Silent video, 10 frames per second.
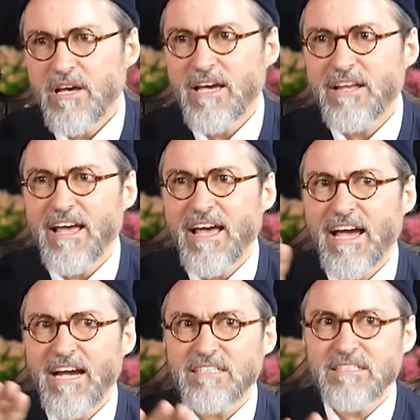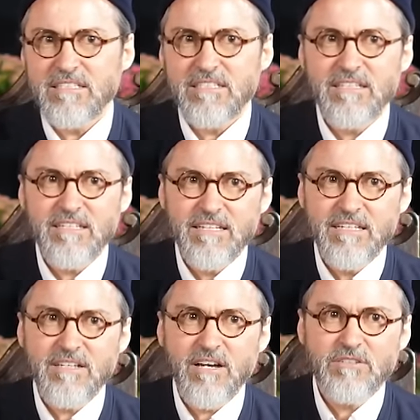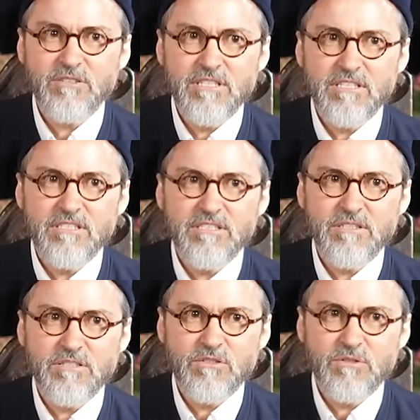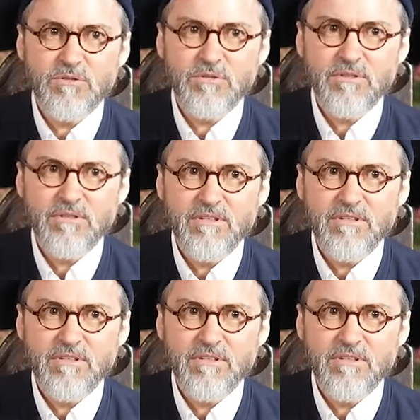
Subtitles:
and act in contradiction to the truth.